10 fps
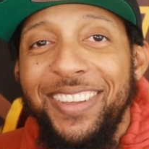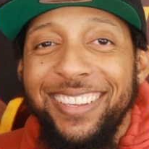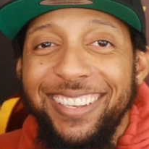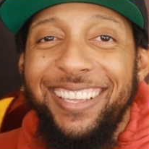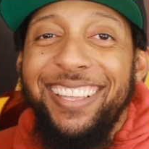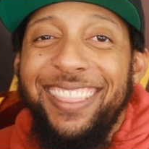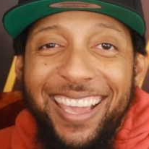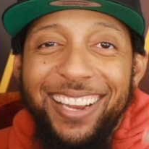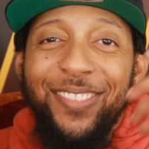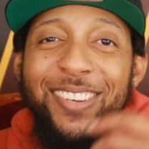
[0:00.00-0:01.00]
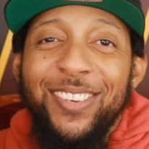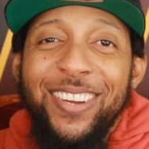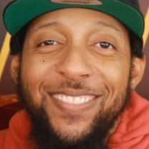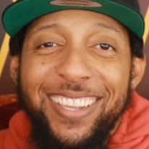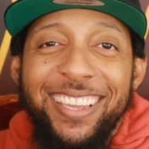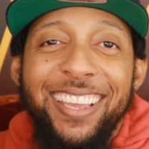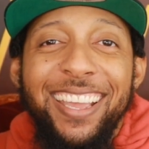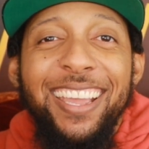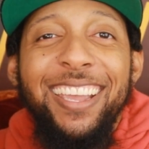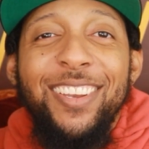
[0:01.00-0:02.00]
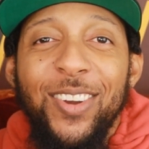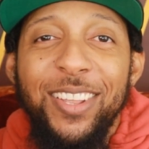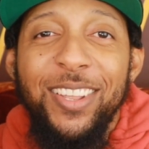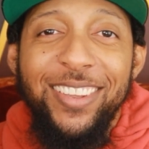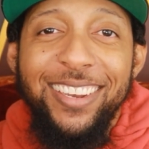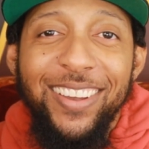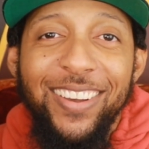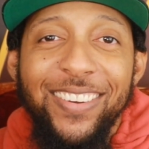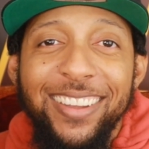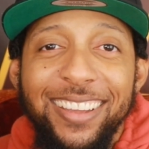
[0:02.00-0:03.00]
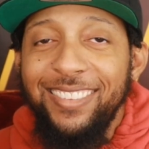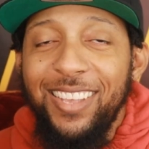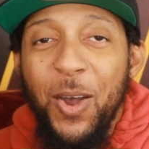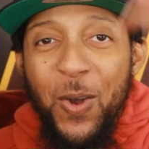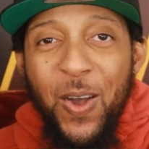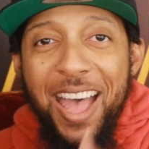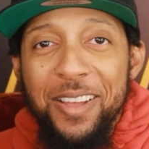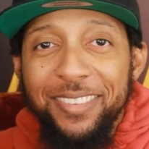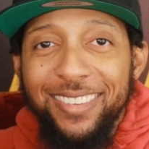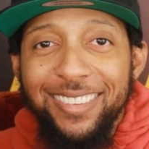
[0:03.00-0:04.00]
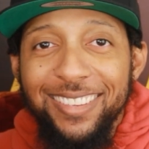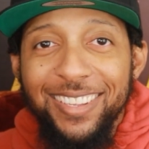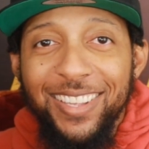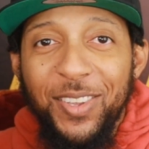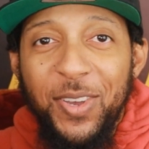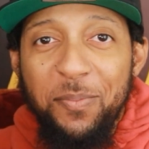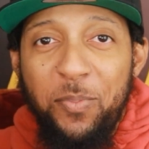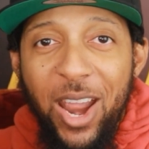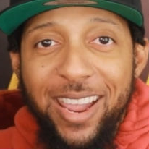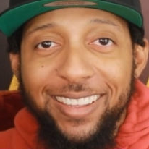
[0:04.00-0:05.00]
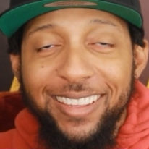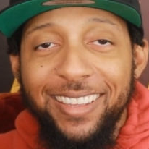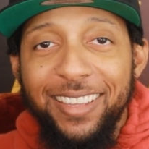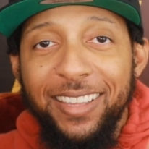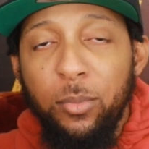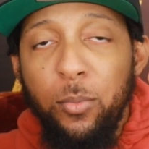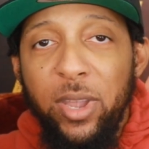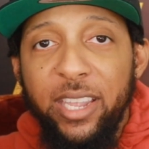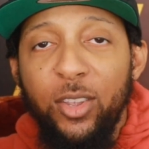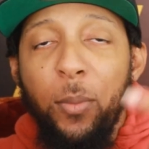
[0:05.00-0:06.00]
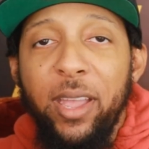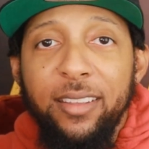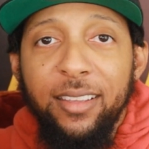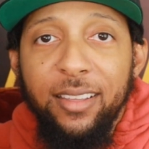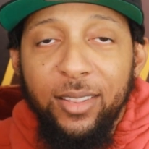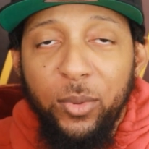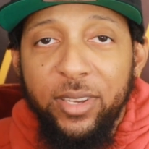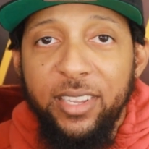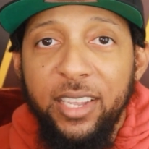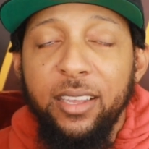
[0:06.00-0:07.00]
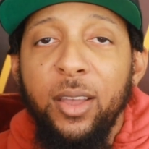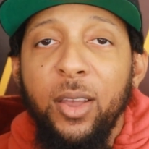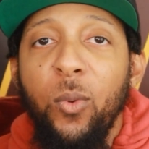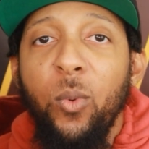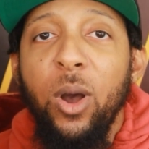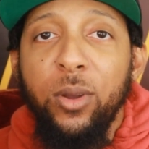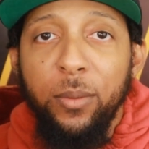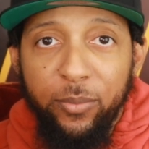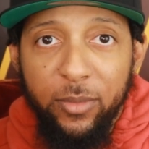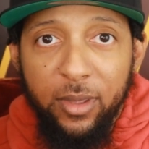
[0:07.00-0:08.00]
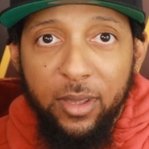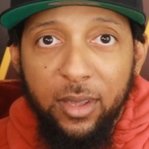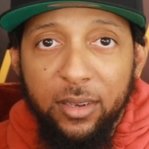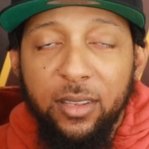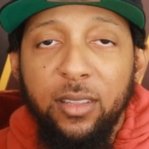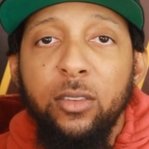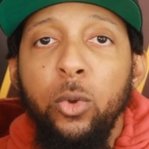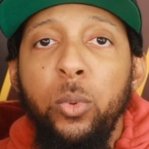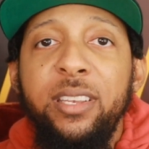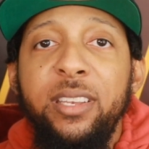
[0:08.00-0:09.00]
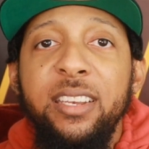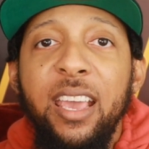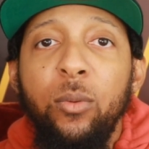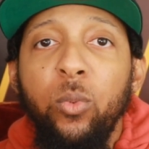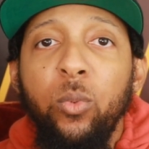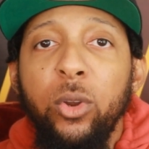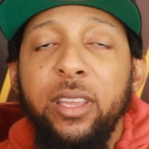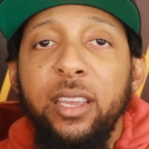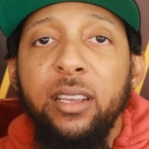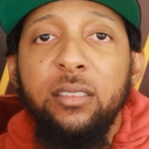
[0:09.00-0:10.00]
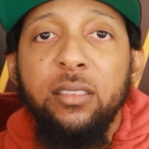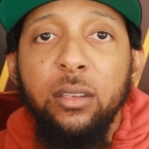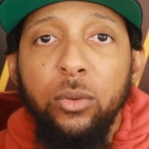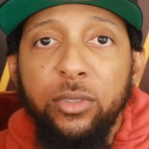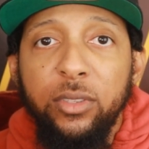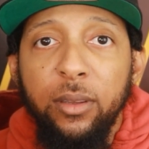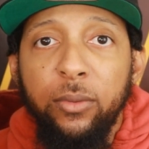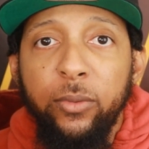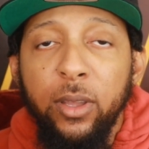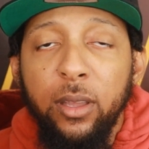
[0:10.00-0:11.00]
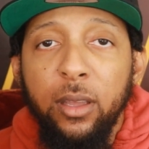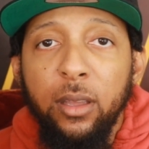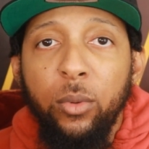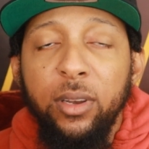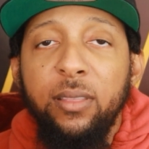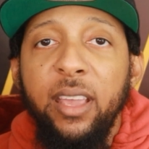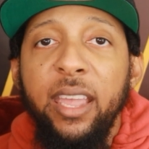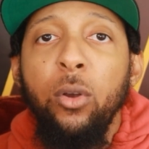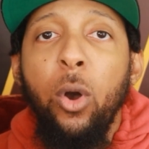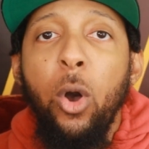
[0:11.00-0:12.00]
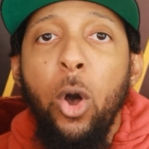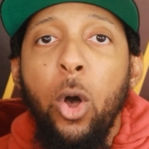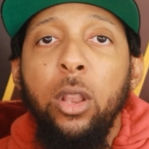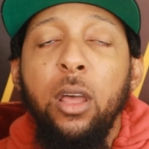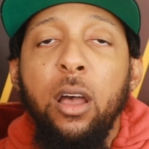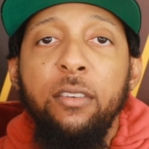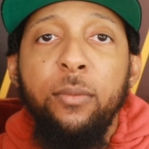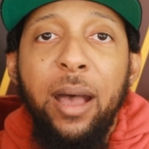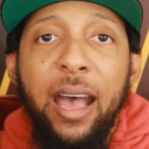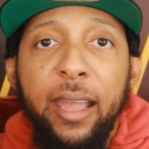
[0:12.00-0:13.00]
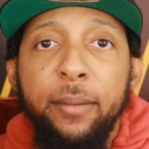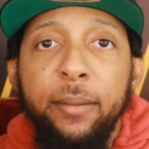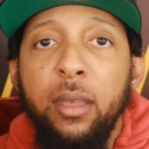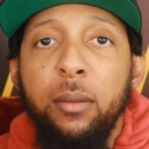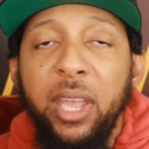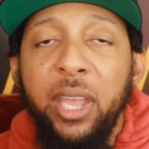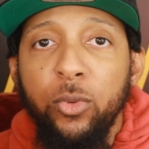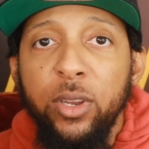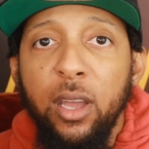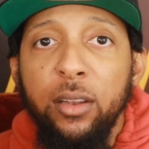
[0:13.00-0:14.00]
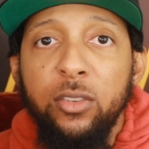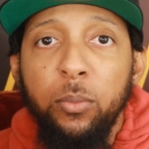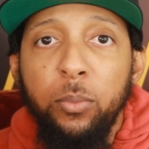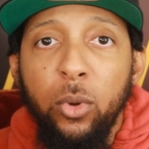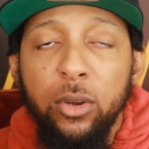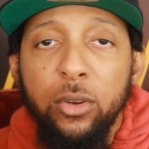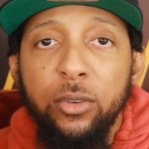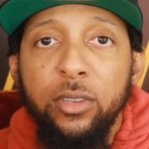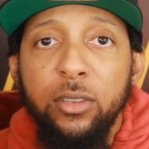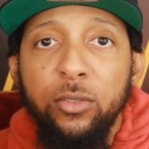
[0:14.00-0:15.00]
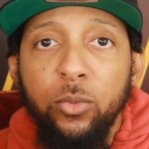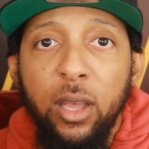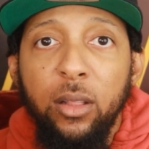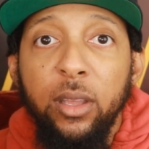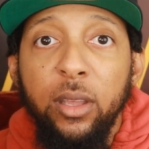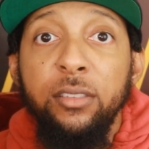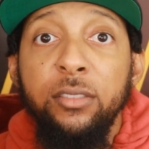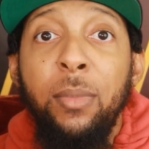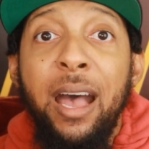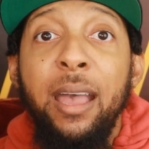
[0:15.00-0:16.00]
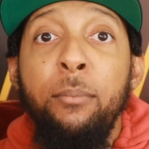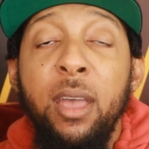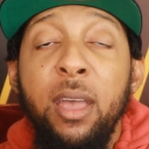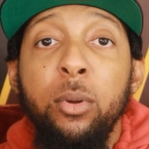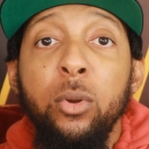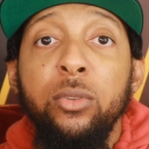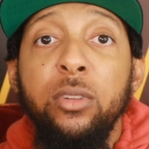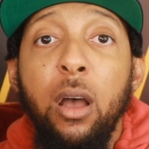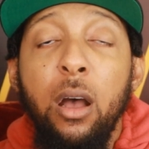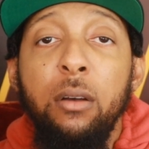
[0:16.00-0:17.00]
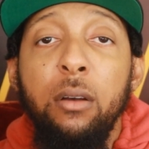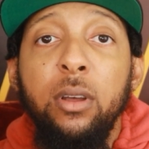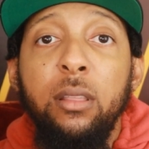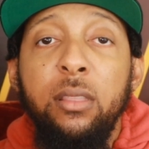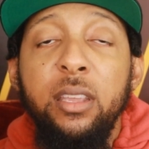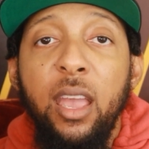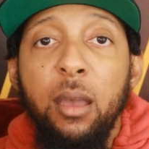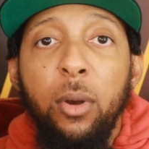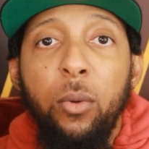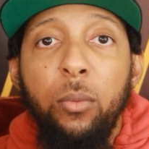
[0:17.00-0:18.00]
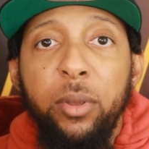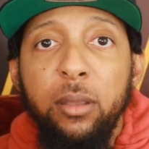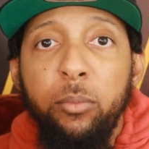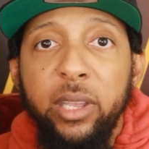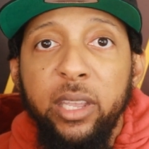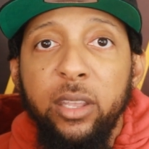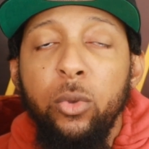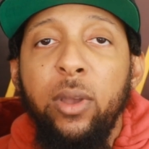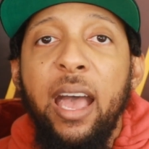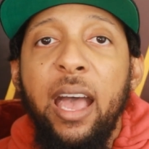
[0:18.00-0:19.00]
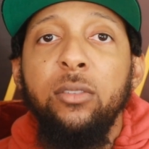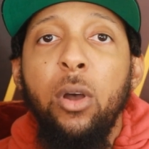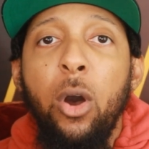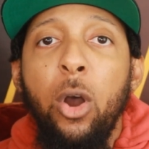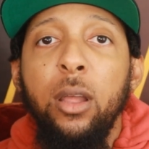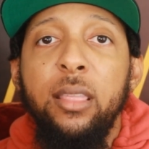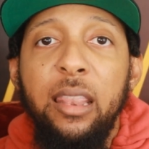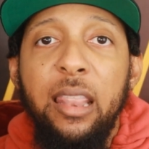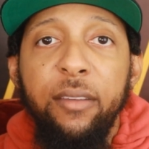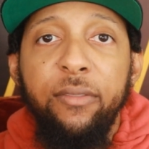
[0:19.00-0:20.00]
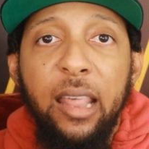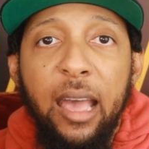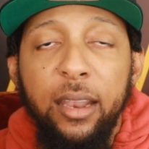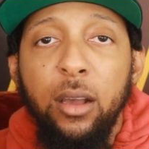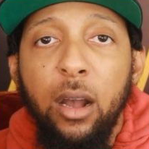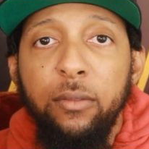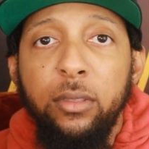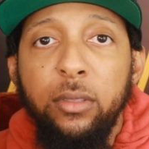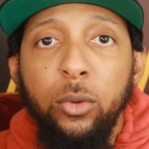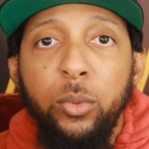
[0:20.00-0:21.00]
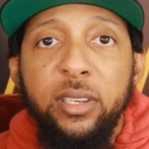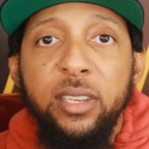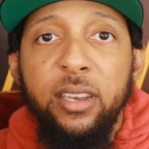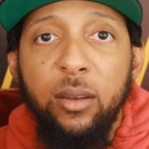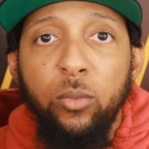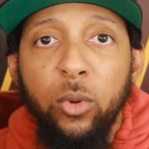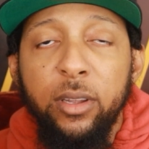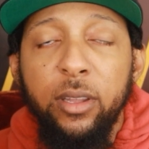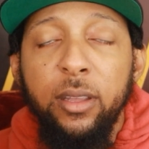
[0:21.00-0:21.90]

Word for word: Thanks for joining me. Enjoy the video. Who else could be but me, your man, Louie Tee. Welcome to this Louie Tee Network exclusive. I want to thank all of my Patreon supporters as well as my members of the MOBB. You guys are the lifeline of the Louie Tee Network.